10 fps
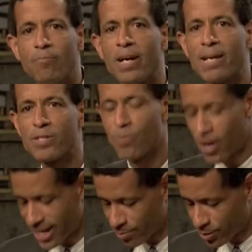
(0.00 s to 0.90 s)
My name is
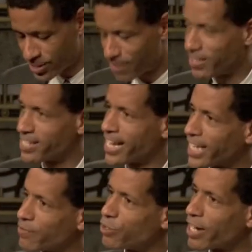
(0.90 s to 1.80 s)
Mark Edwards. I'm the
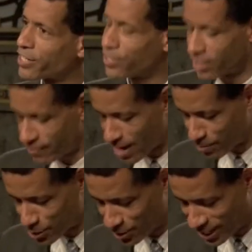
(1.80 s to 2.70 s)
executive director of
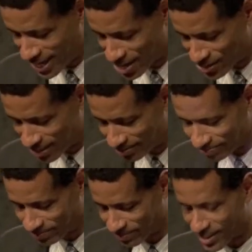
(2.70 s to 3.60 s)
Opportunity Nation.
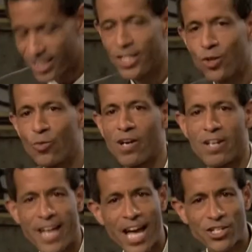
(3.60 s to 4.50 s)
We are
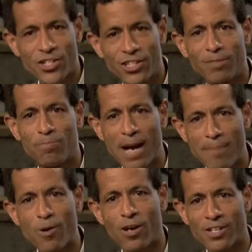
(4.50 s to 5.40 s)
a national
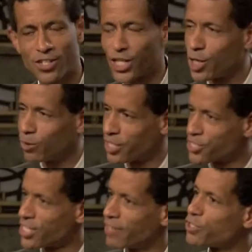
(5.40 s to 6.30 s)
bipartisan
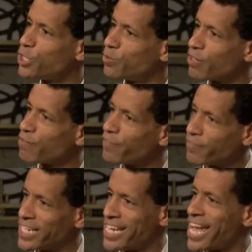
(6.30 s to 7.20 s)
coalition of
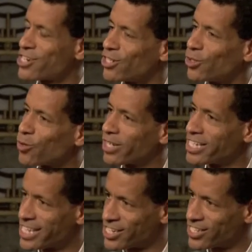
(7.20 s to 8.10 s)
250 national
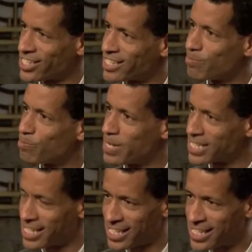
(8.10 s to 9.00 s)
organizations,
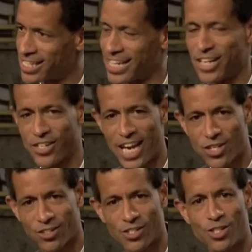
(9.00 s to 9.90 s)
businesses,
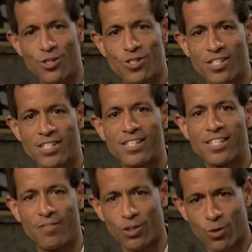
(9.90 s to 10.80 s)
educational institutions,
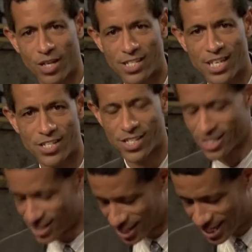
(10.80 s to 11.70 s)
civic
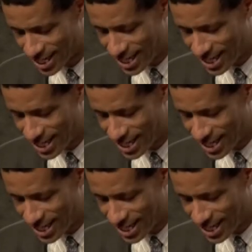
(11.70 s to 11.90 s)
organizations